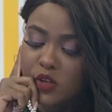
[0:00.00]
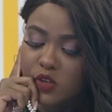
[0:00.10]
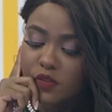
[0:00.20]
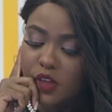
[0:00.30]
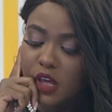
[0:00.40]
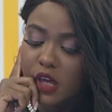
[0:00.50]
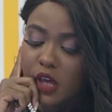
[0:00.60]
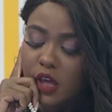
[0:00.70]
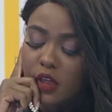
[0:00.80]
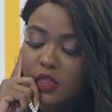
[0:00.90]
of
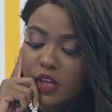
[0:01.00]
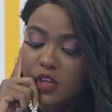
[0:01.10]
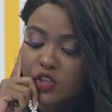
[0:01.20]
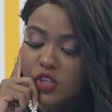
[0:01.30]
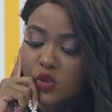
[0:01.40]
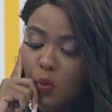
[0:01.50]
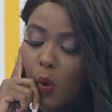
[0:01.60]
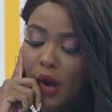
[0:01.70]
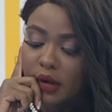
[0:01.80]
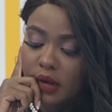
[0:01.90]
the just
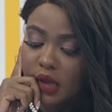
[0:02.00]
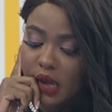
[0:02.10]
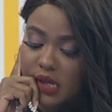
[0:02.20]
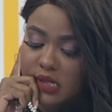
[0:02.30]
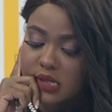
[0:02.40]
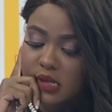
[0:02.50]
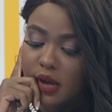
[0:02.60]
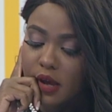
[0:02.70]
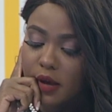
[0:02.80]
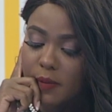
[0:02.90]
one case
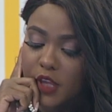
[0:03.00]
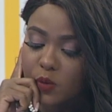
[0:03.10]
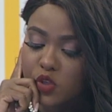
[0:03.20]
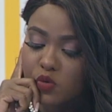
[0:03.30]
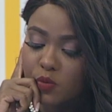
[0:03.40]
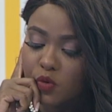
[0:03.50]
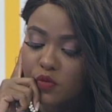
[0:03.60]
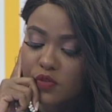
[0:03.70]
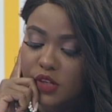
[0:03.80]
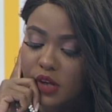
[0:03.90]
that was
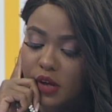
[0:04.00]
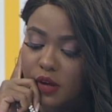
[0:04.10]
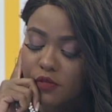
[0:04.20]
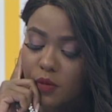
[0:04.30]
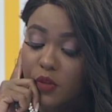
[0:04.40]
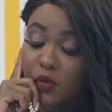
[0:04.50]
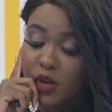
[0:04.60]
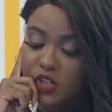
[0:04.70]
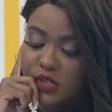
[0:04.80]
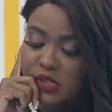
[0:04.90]
removed from the
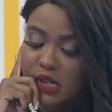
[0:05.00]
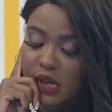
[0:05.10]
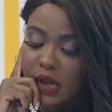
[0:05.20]
register,